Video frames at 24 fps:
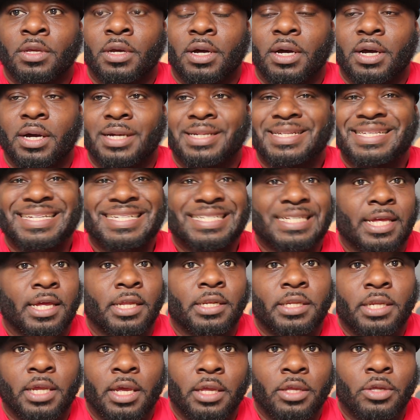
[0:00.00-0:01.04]
uh,
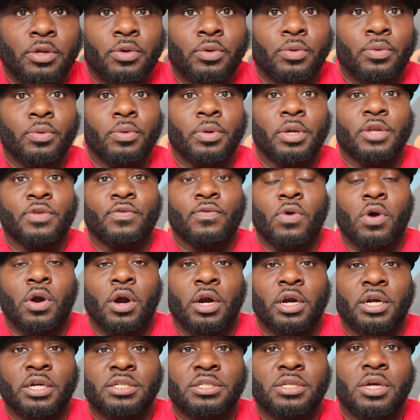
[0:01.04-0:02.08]
discontinue as
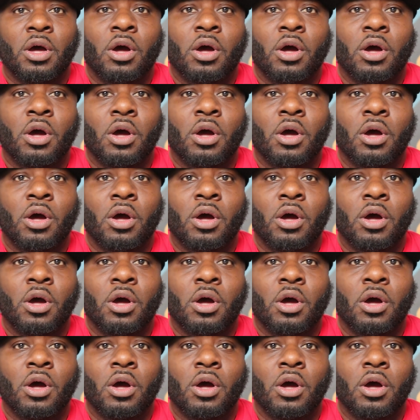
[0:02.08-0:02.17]
far as,